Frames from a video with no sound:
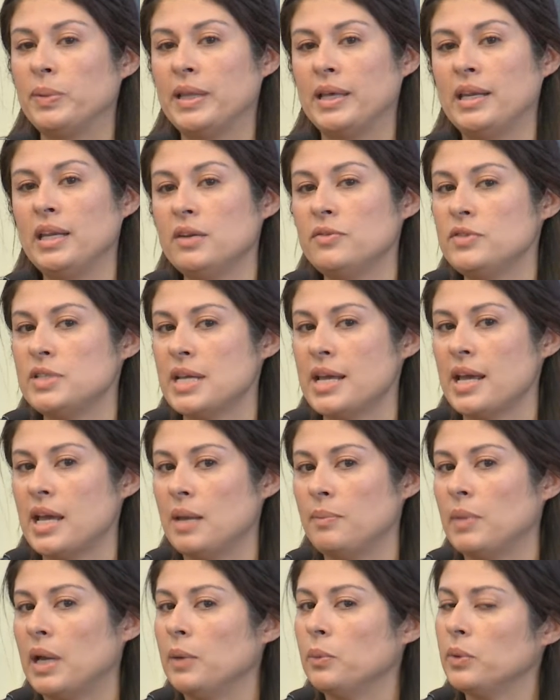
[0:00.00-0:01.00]
plenty of
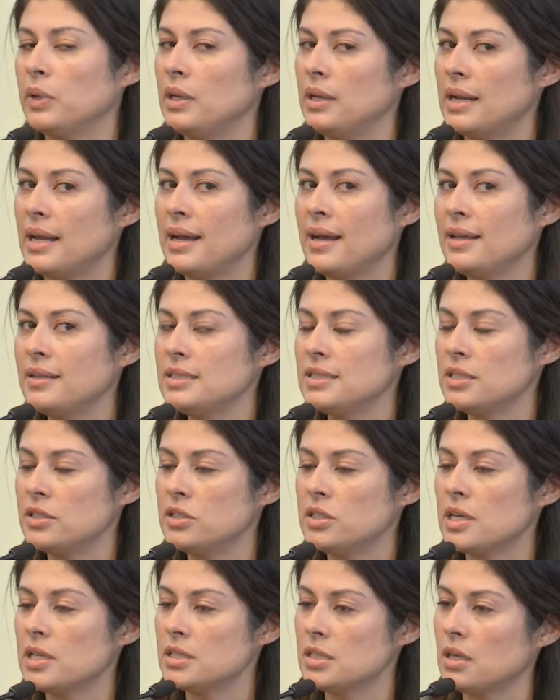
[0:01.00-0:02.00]
time. I would not
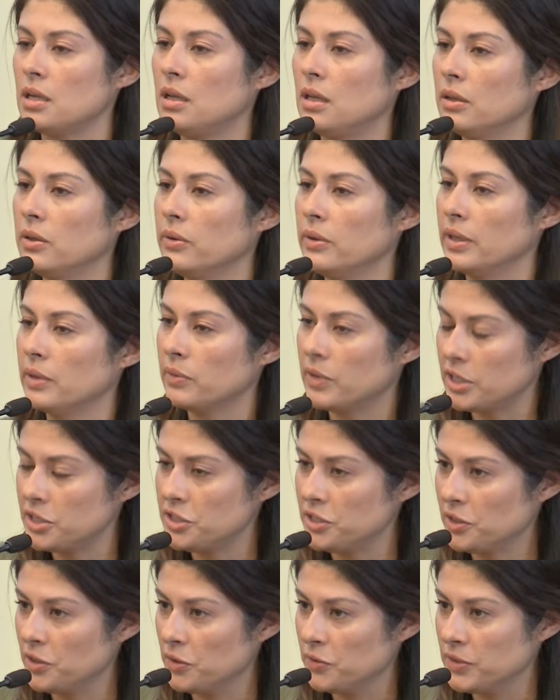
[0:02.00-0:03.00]
suggest all going
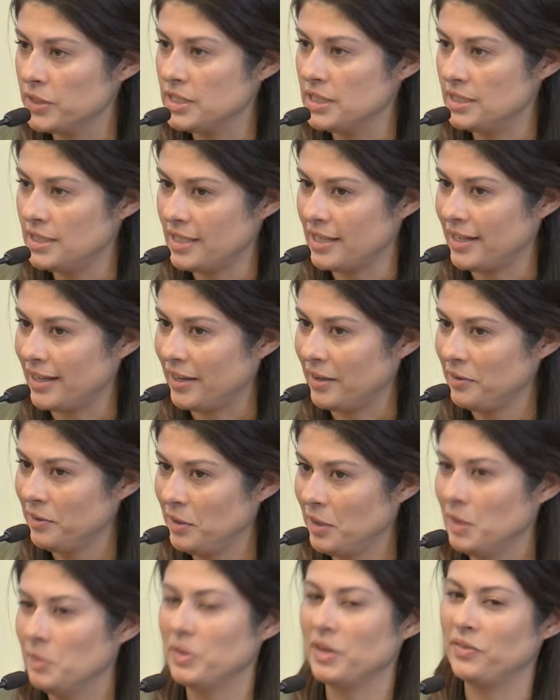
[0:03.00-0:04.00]
rushing over today,
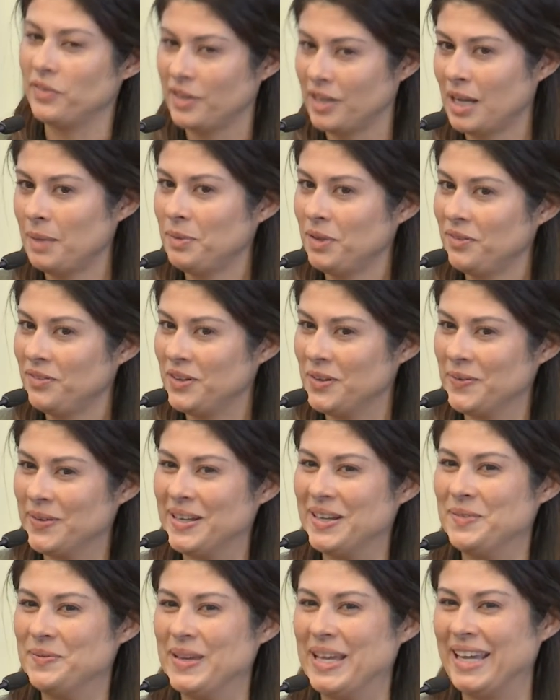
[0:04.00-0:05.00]
but if a couple of you
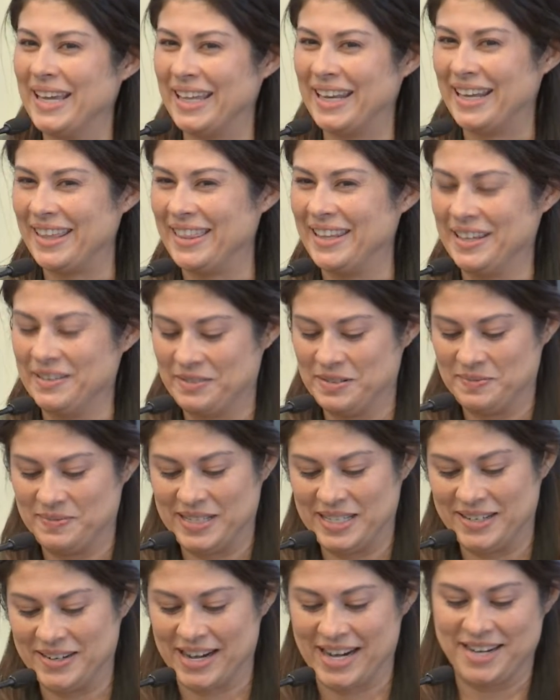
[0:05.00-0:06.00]
want to make it, I think it would
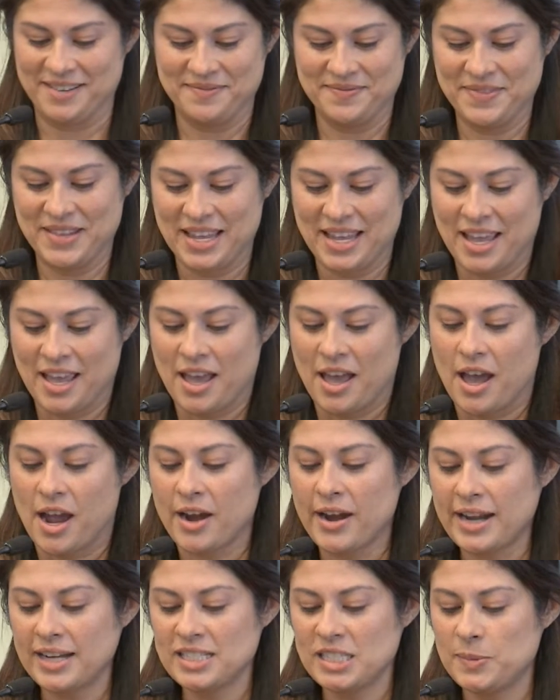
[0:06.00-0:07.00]
be great.
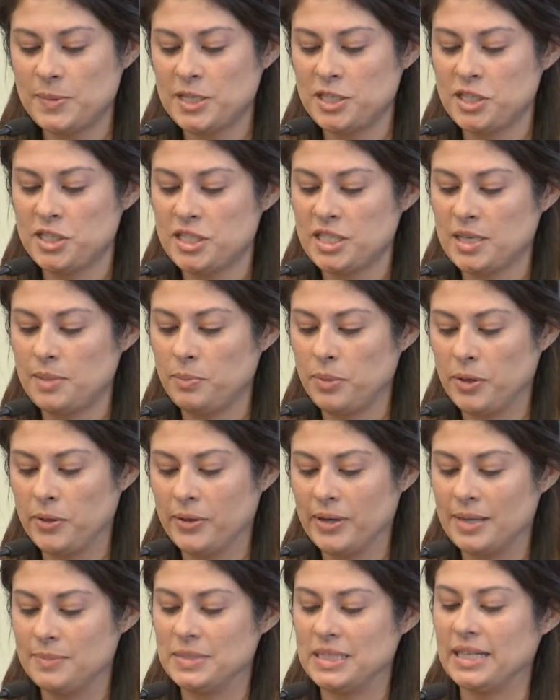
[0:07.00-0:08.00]
Our exhibitions and
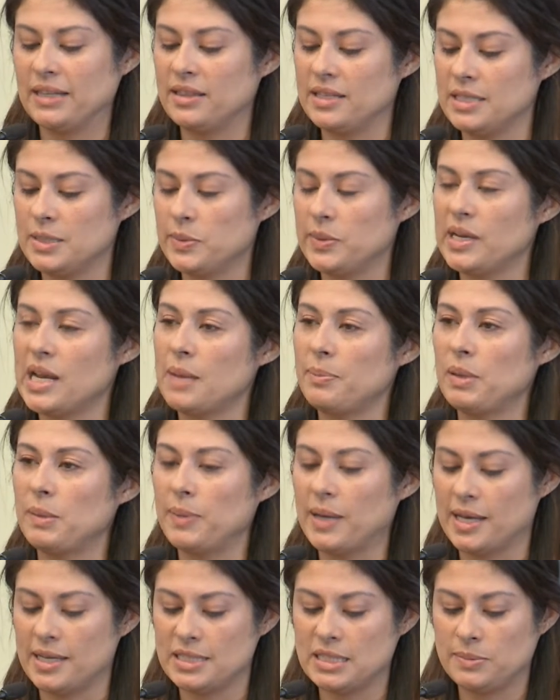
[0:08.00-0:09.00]
programs like this would not be
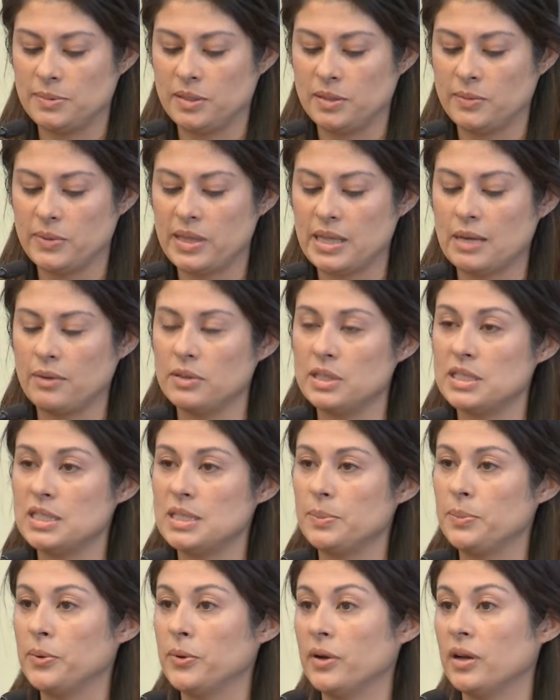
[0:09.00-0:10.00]
possible without the
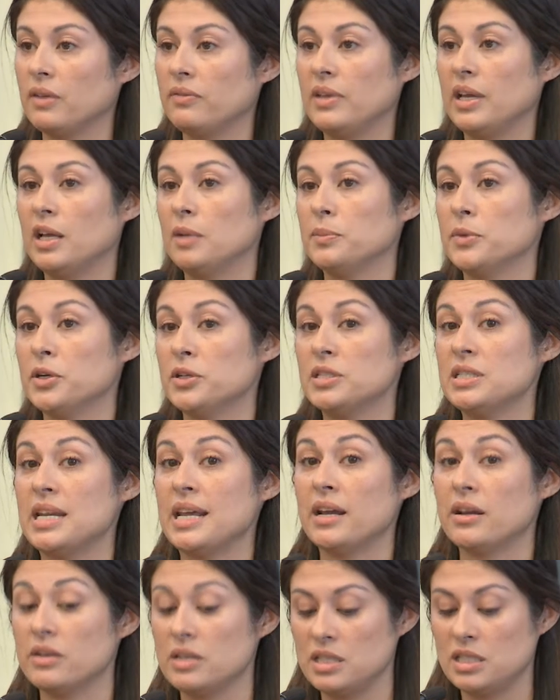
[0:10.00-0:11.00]
support of the Elmhurst
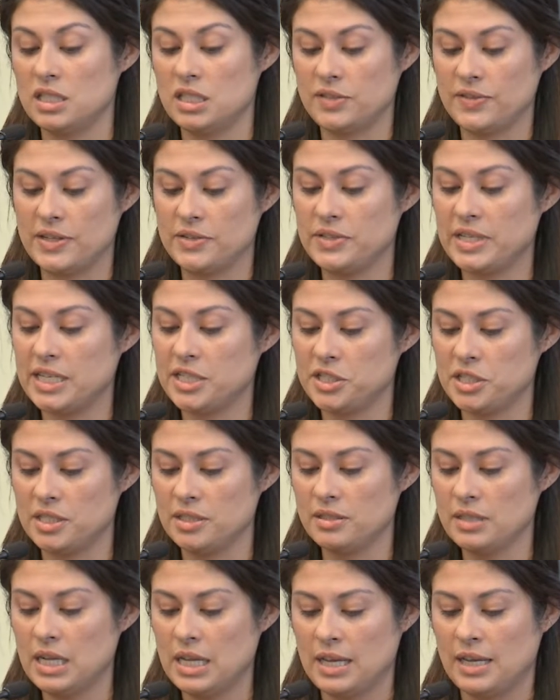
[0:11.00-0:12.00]
Heritage
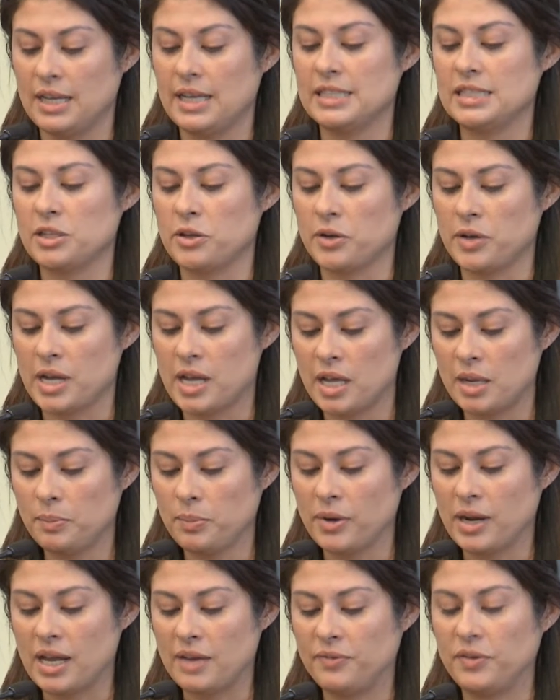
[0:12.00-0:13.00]
Foundation. It's our
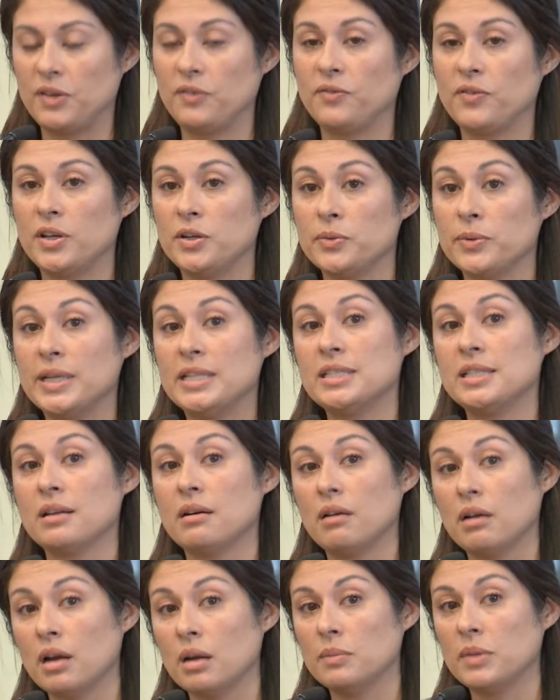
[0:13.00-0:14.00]
nonprofit fundraising
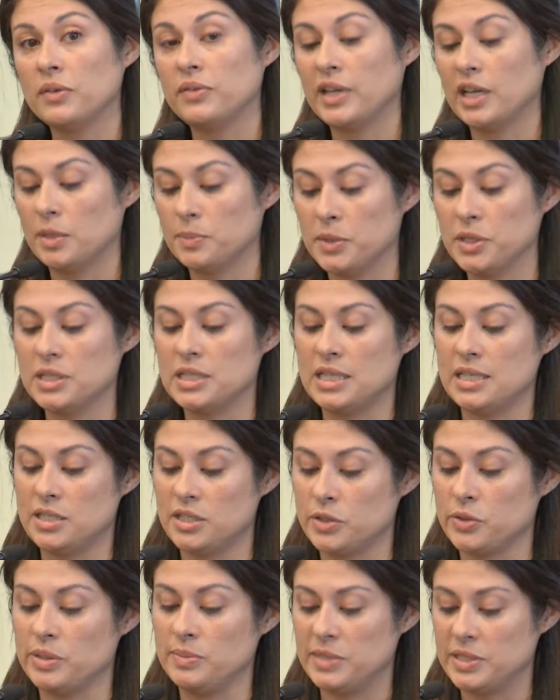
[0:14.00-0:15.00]
arm of the Elmhurst
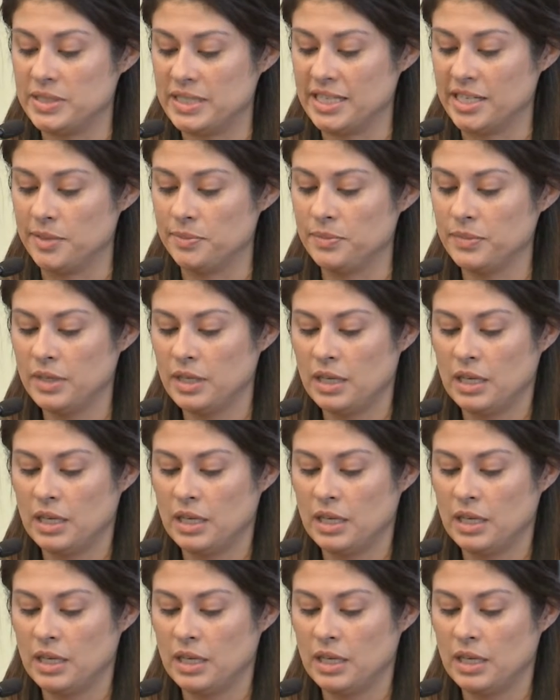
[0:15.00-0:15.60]
History Museum.